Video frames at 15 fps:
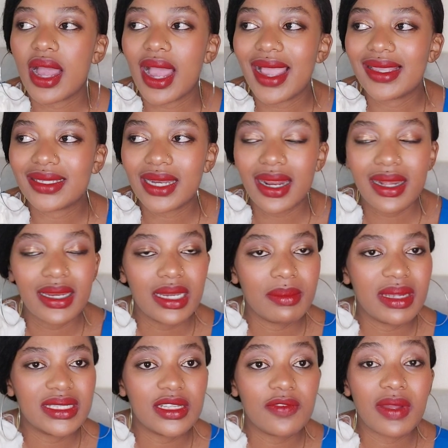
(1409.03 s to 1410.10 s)
i started cleaning
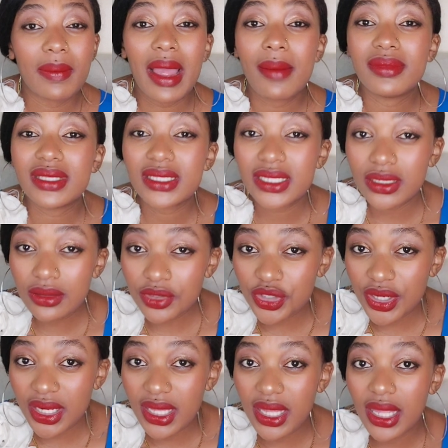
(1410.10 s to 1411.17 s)
myself up i'm still
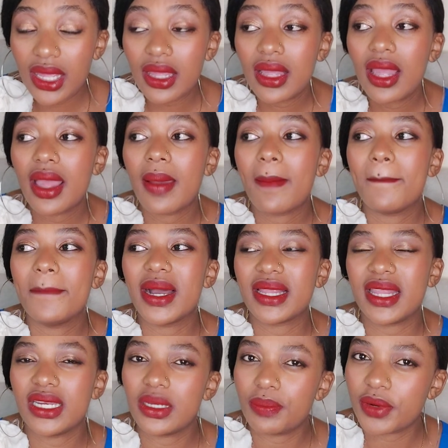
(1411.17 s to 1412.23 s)
drinking but
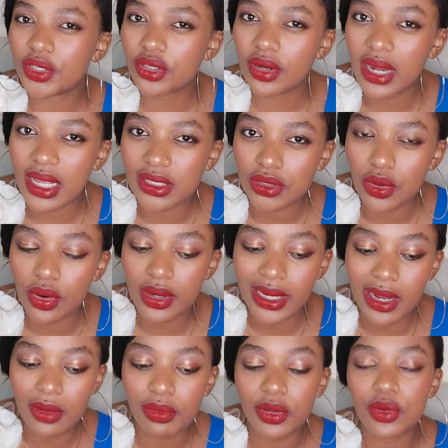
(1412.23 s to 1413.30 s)
the depression has gone
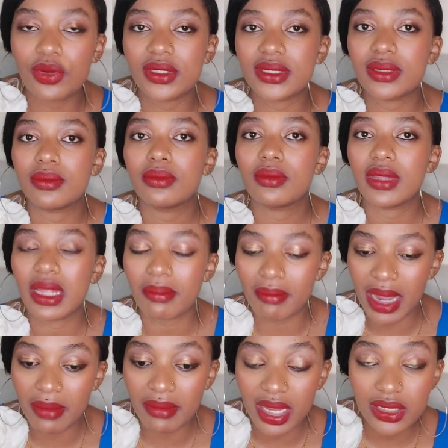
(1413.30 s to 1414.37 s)
down because the,
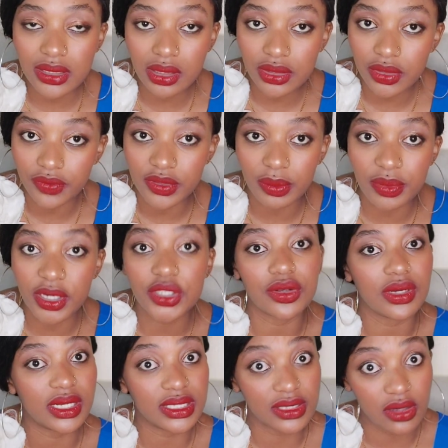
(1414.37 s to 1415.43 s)
my main source of
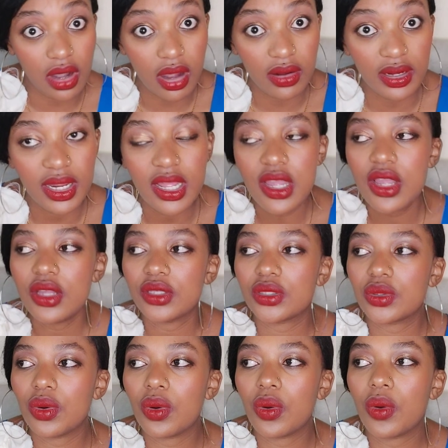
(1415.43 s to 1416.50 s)
depression is gone
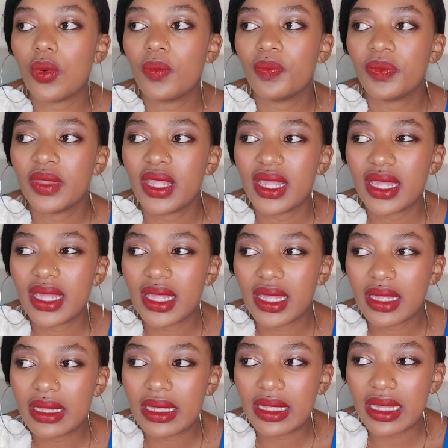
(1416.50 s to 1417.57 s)
so it,
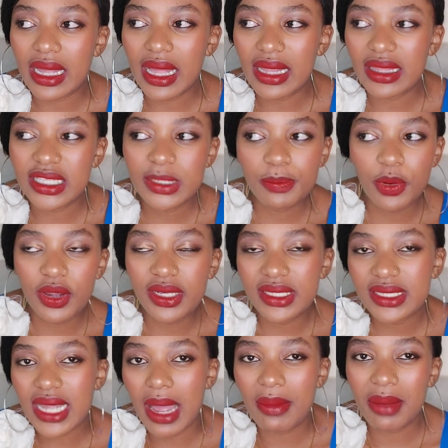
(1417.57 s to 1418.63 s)
eh, eh, at this
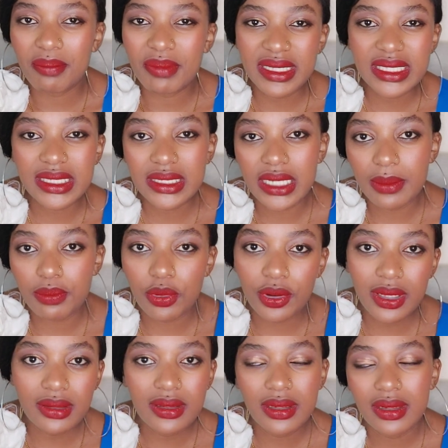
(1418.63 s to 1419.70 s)
point i'm a bit
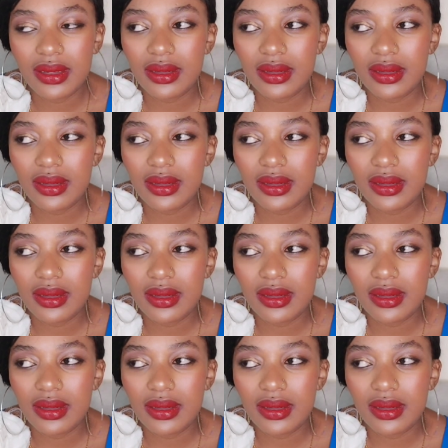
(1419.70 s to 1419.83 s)
stable